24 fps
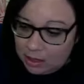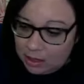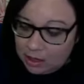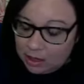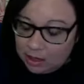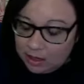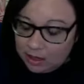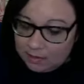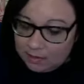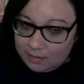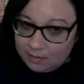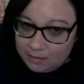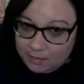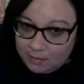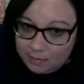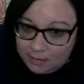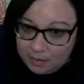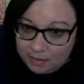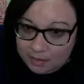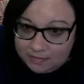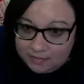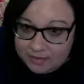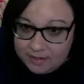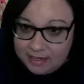Um,
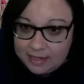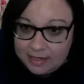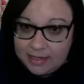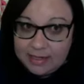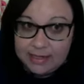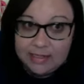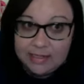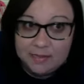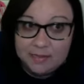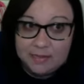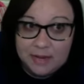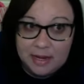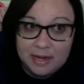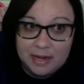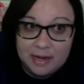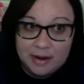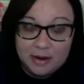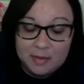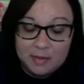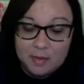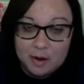hopefully it lets me end